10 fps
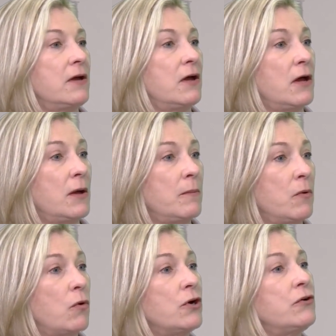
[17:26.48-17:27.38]

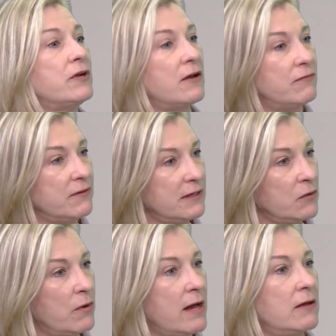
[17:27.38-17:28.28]
or you're not
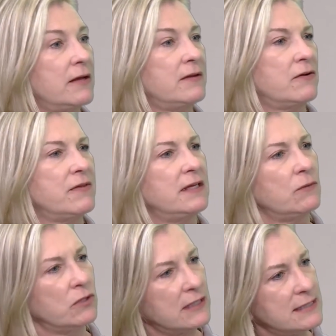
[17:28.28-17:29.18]
feeling well and they're thinking,
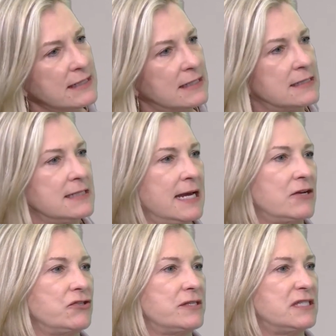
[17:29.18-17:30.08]
well, let's get a
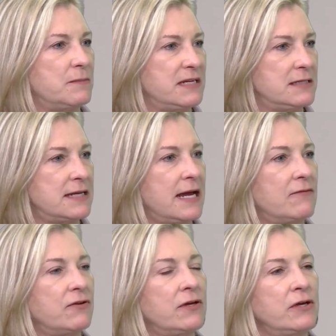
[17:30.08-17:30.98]
scan just to be safe.
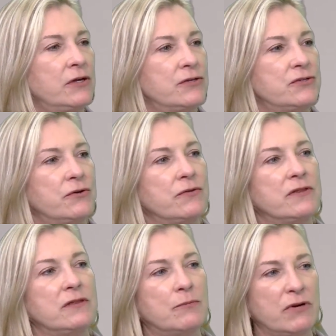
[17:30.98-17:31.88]
So
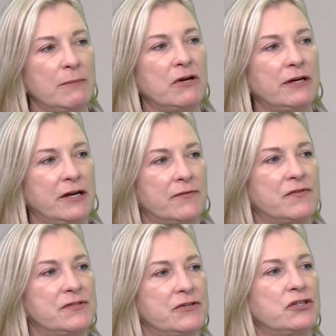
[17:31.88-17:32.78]
the primary care
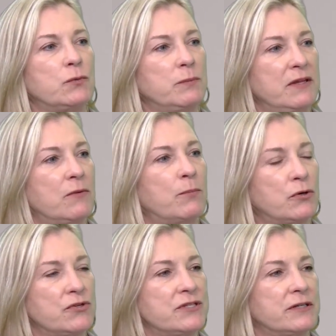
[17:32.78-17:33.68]
physician would be the
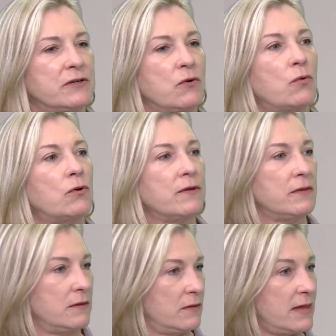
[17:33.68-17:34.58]
person or
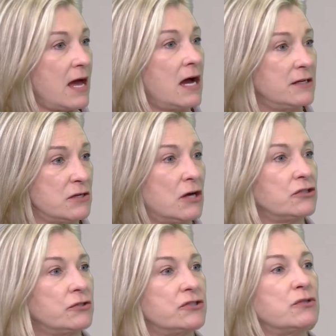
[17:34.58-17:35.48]
a
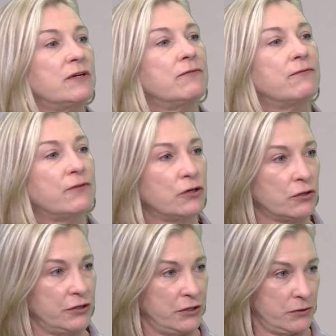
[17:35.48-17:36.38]
doctor to
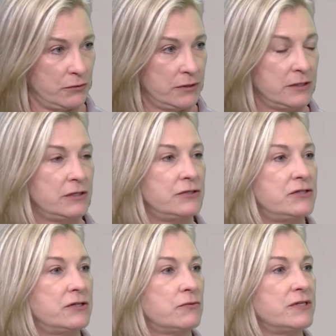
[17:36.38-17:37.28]
refer you
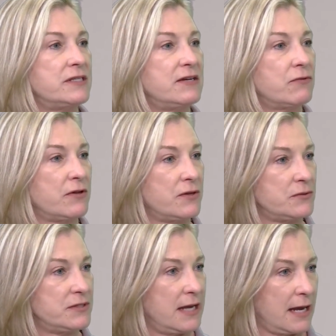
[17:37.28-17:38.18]
to receive one of
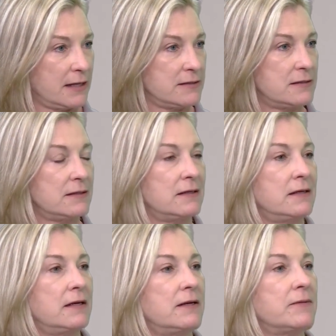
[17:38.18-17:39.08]
those scans.
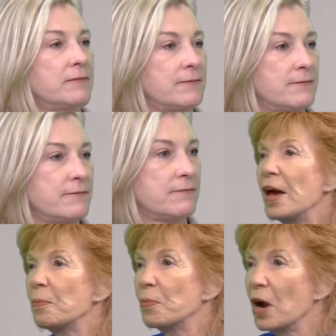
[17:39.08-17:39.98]
So would
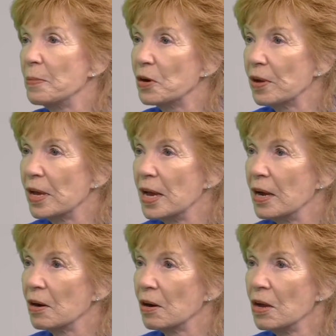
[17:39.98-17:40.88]
that primary
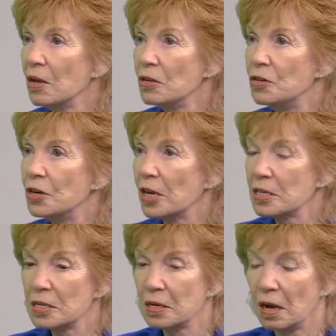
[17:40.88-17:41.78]
care
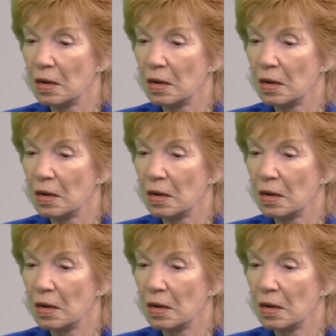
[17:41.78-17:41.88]
just